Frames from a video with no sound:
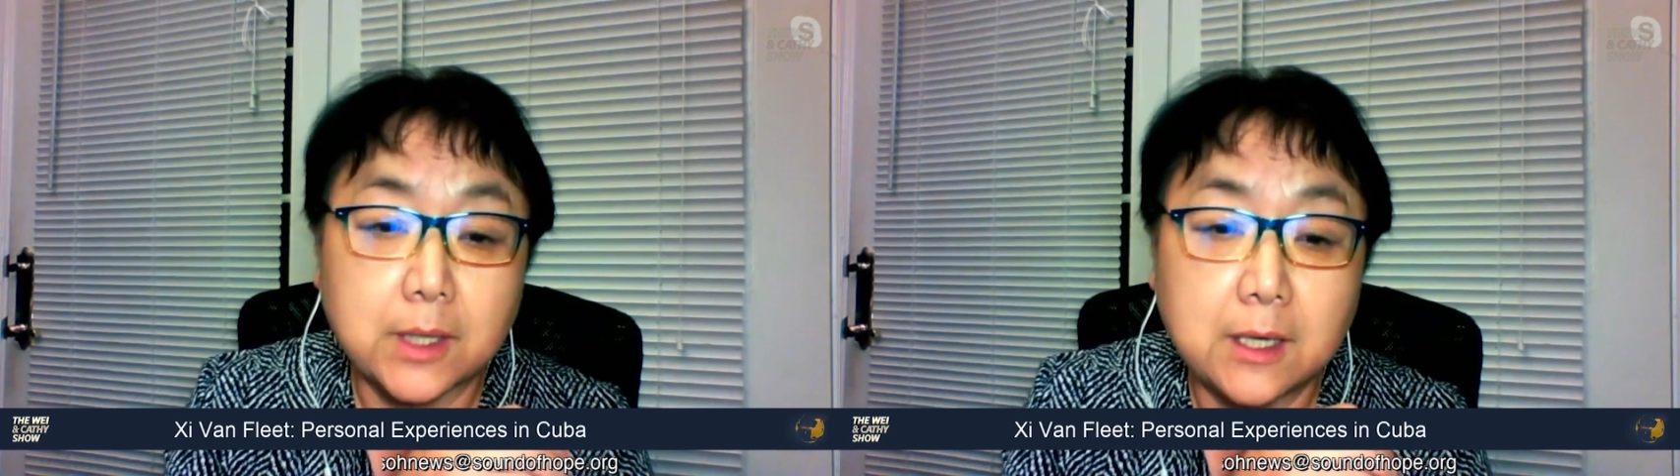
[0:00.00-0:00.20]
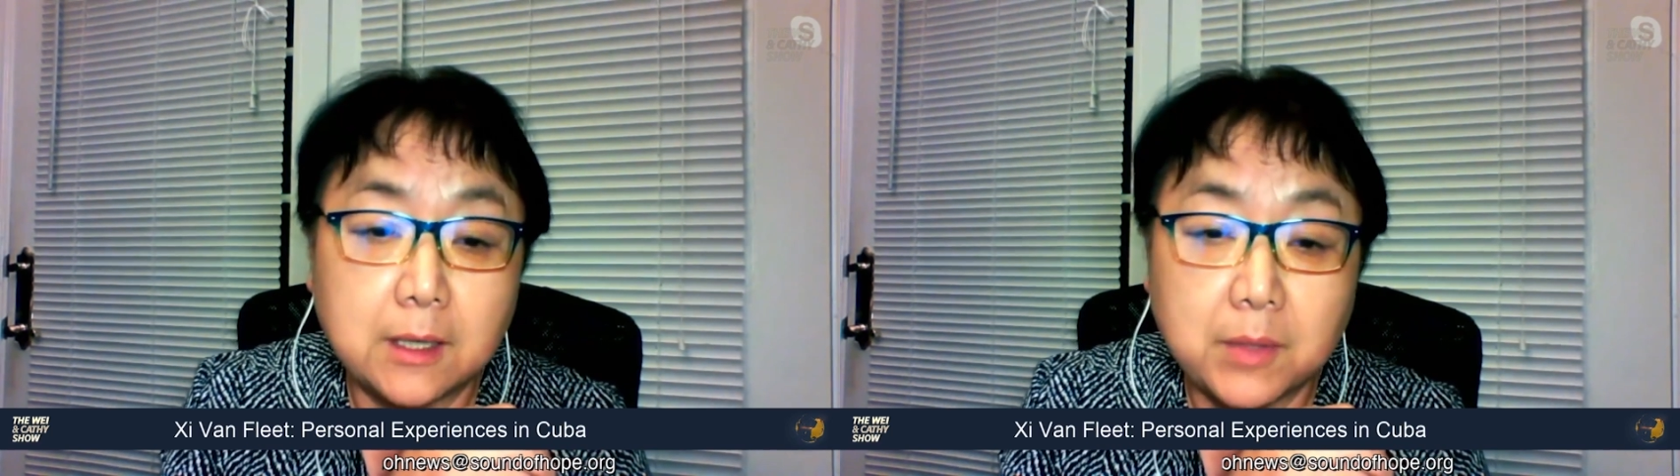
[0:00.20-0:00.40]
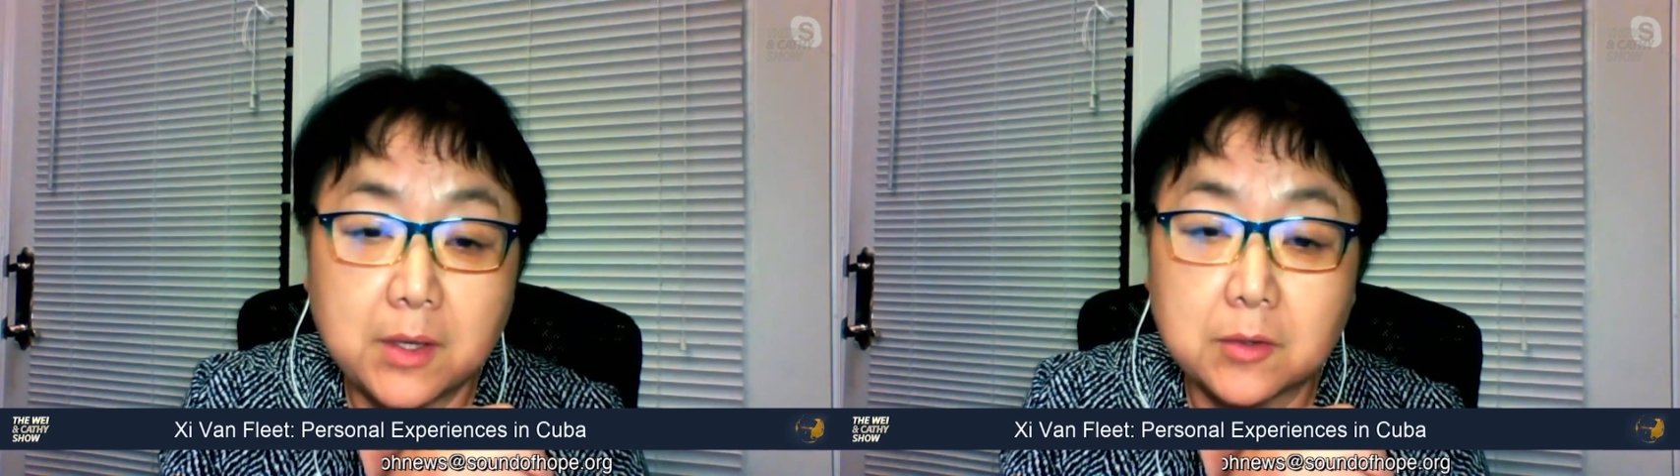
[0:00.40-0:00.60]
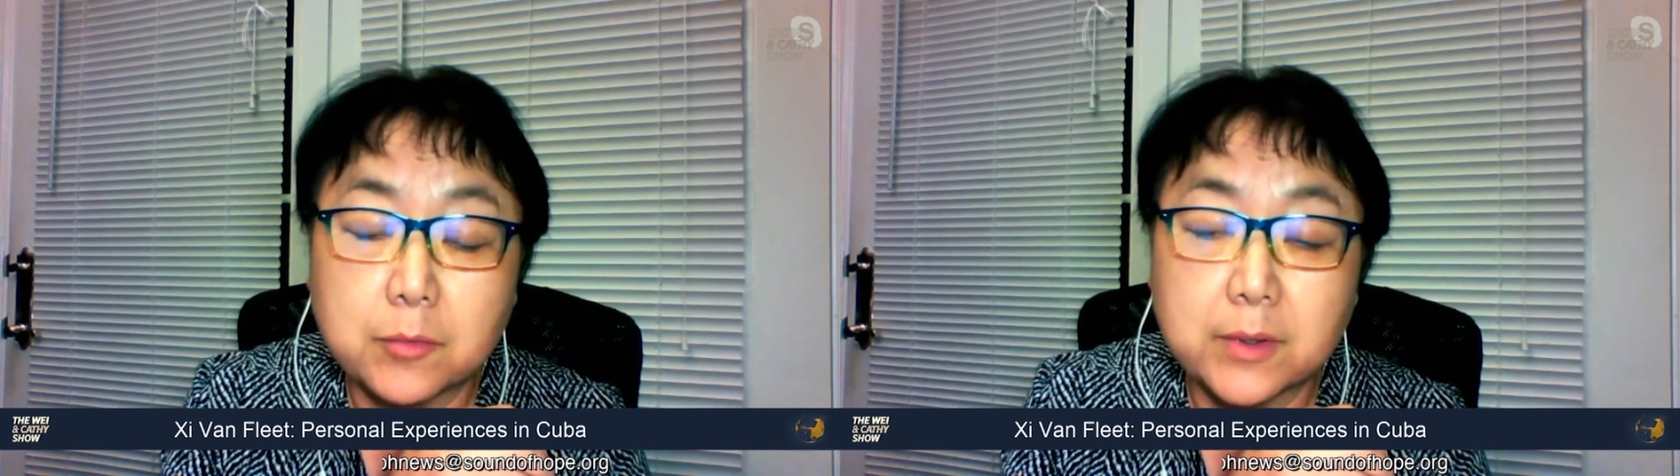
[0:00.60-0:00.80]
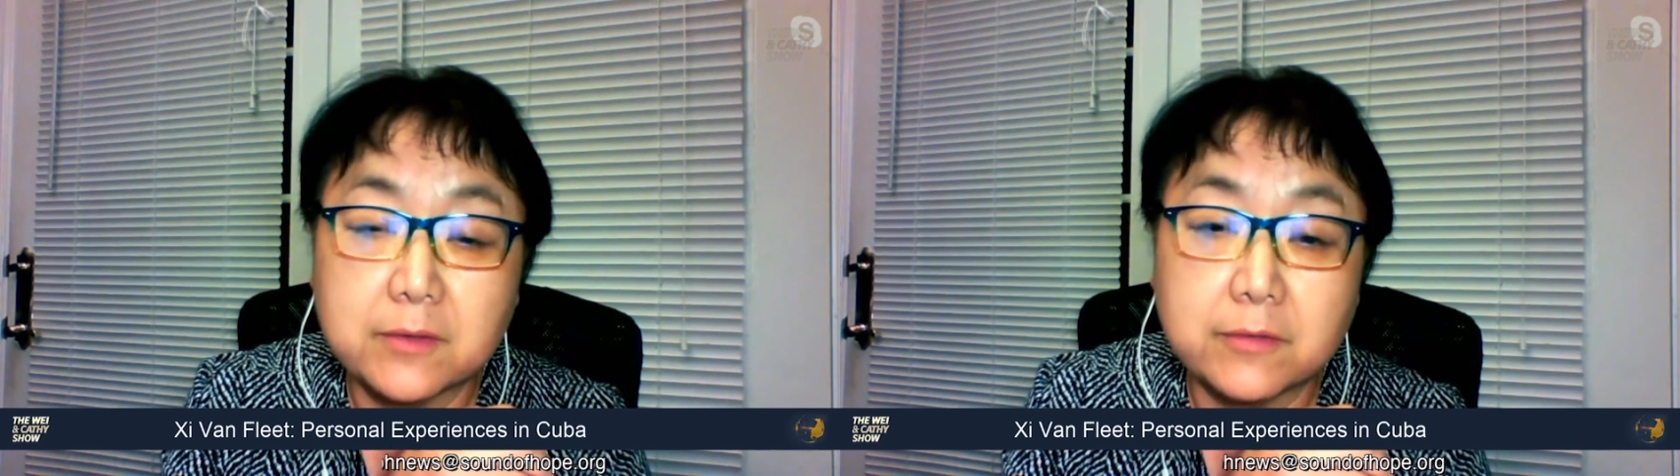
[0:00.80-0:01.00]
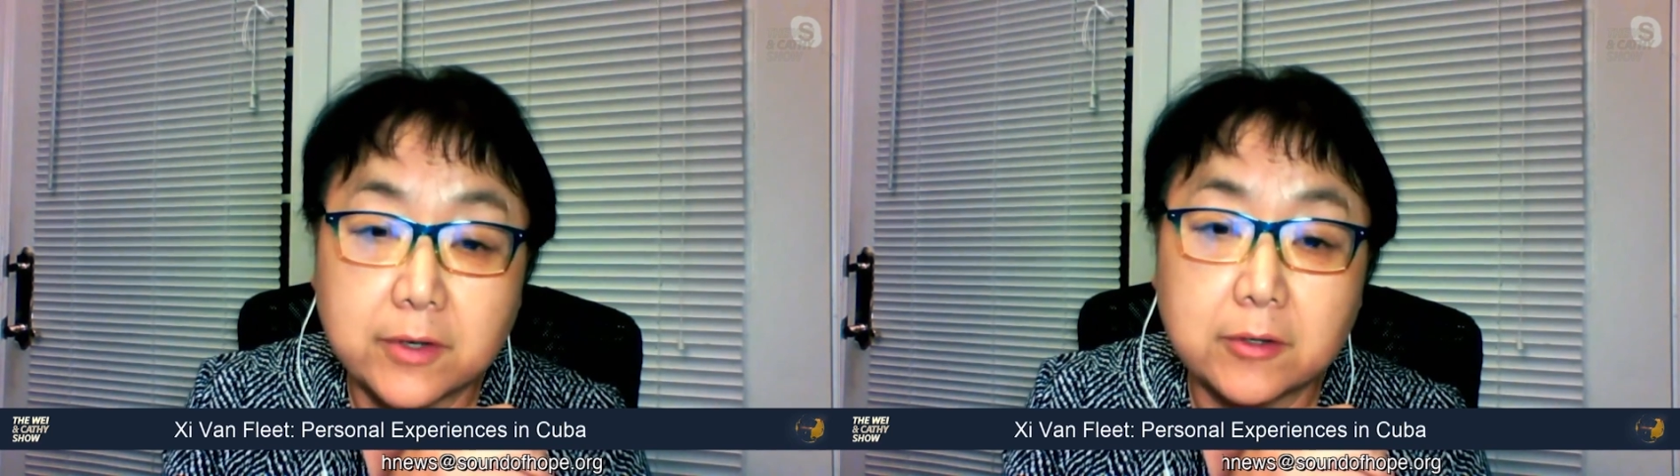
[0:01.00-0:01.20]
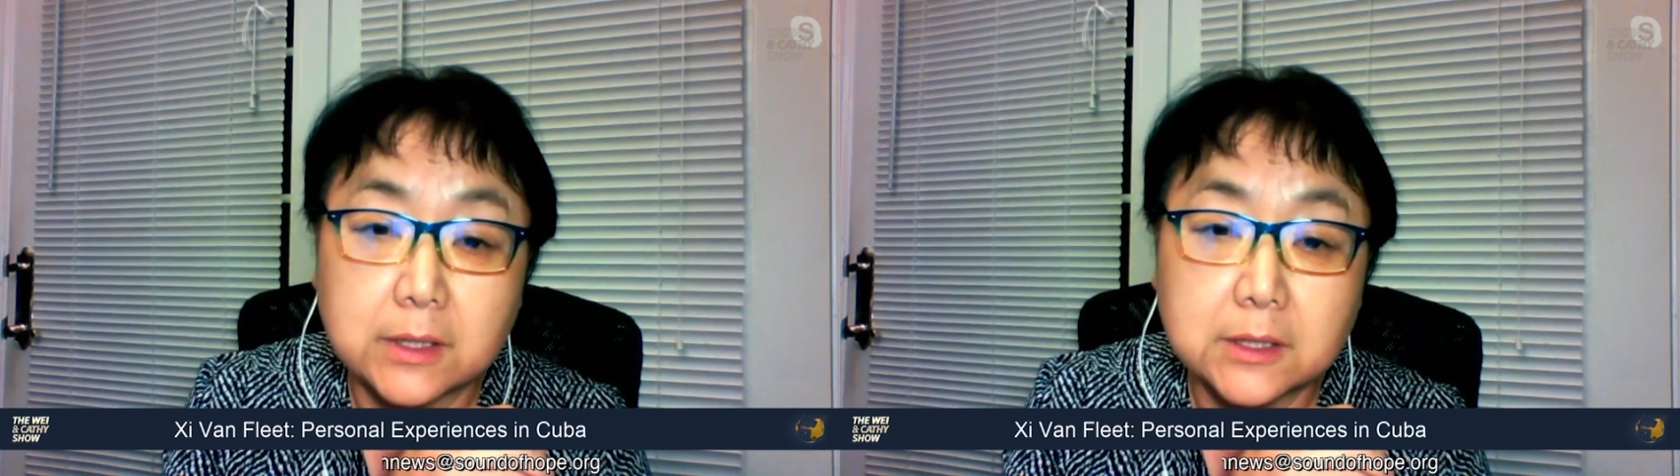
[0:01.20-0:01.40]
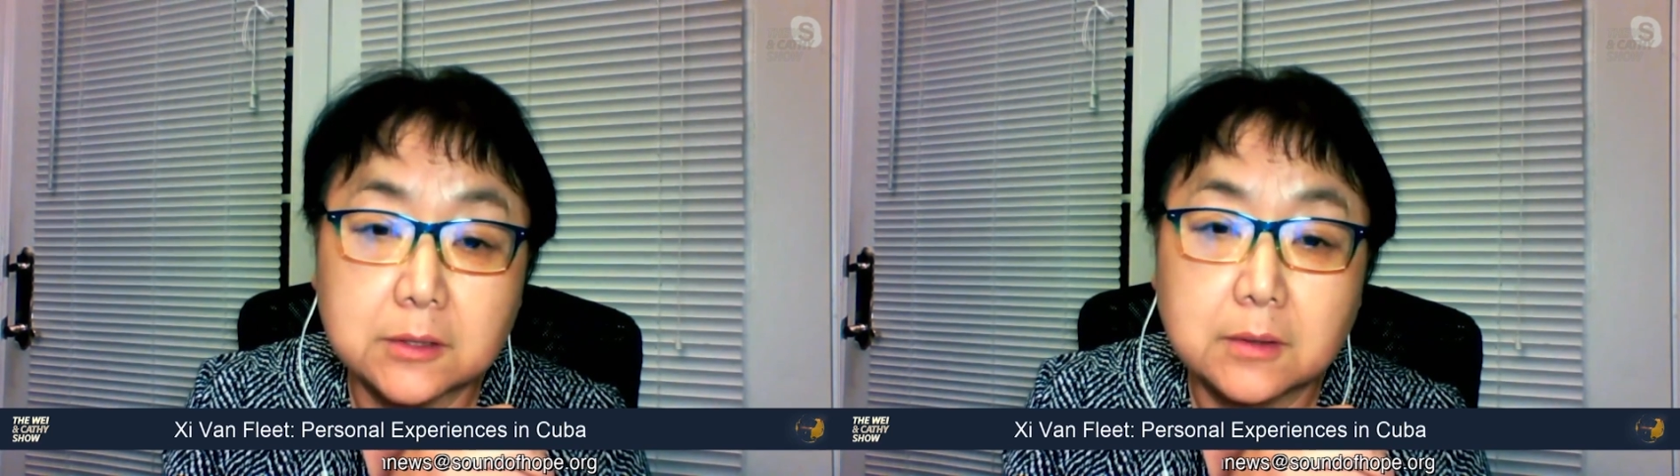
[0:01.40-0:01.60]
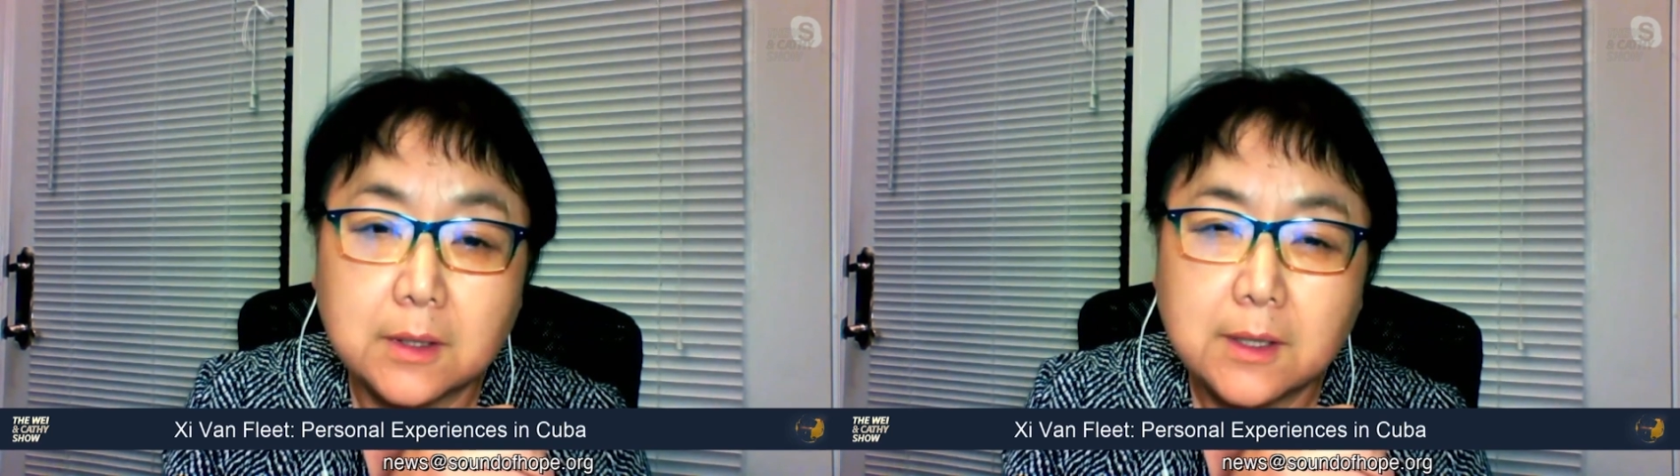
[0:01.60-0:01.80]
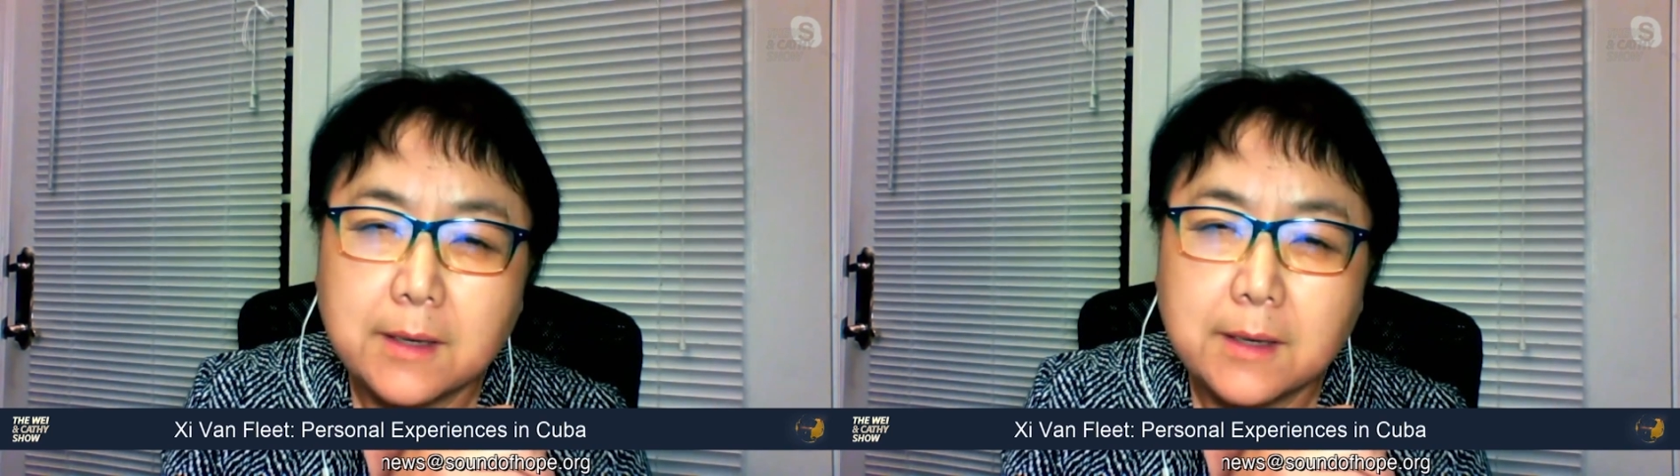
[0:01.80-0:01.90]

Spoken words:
we come here with very little.